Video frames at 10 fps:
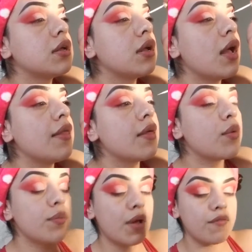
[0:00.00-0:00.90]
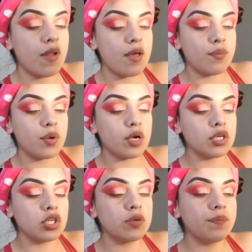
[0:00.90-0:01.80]
And then with my flat
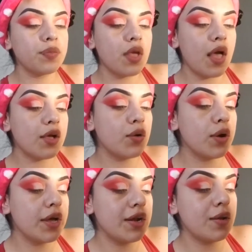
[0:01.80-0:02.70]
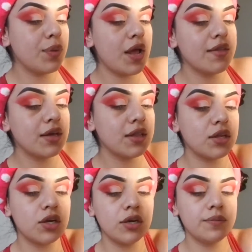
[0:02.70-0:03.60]
brush, I go ahead and apply the glitter.